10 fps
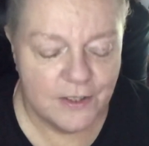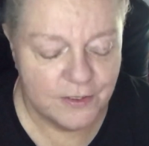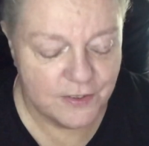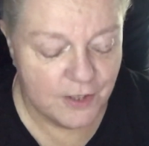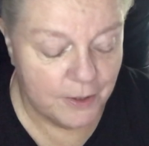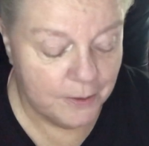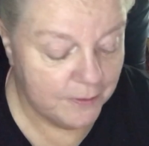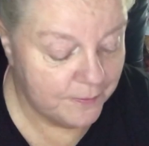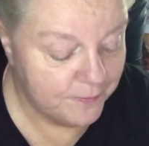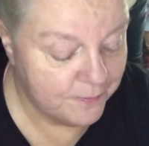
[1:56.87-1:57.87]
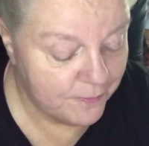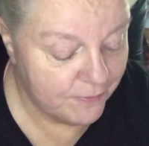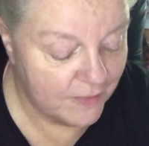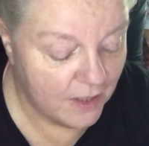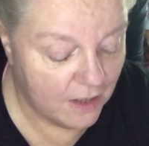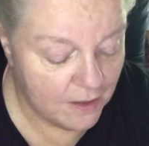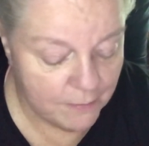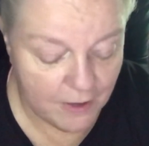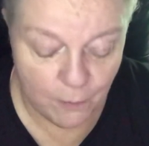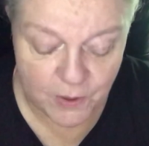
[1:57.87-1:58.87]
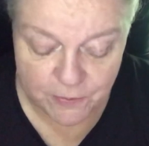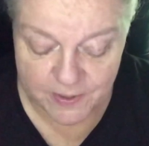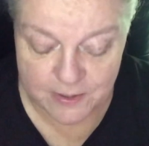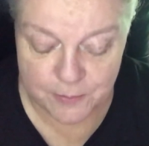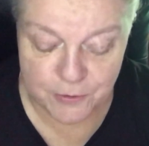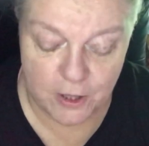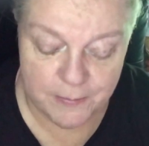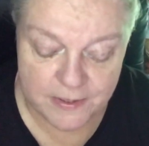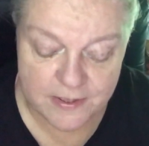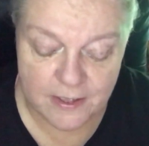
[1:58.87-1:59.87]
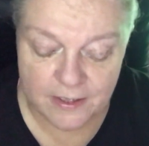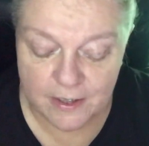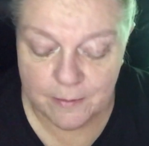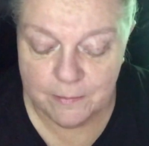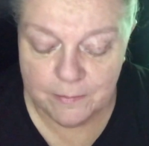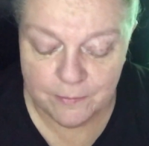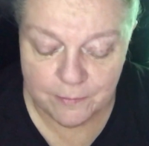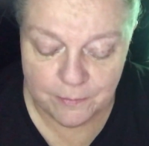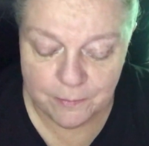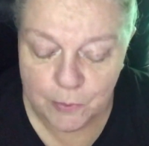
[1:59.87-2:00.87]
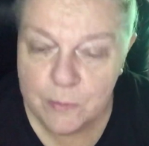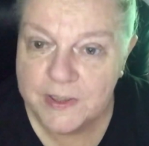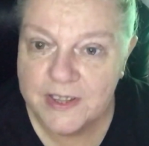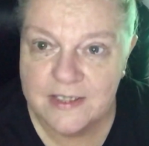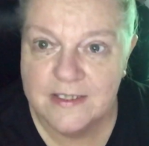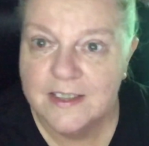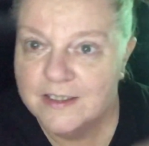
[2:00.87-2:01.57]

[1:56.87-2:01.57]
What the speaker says: So one of my subscribers bought me this